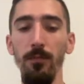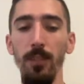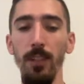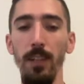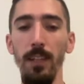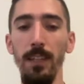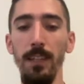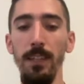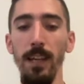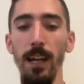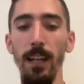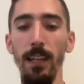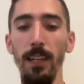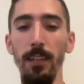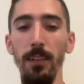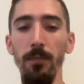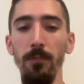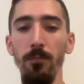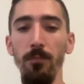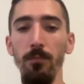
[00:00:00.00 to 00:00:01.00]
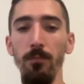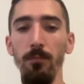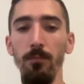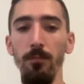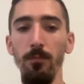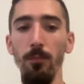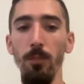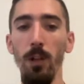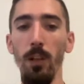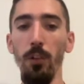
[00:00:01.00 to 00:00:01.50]
in Italian,
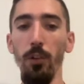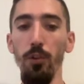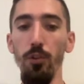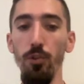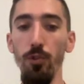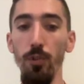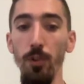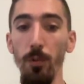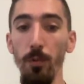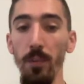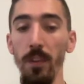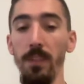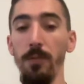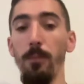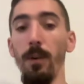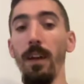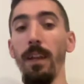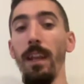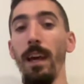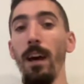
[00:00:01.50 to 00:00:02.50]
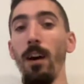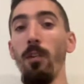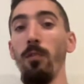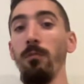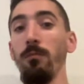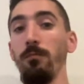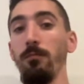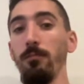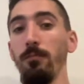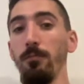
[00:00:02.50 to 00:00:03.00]
well, you should know this by
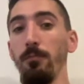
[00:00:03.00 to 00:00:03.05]
now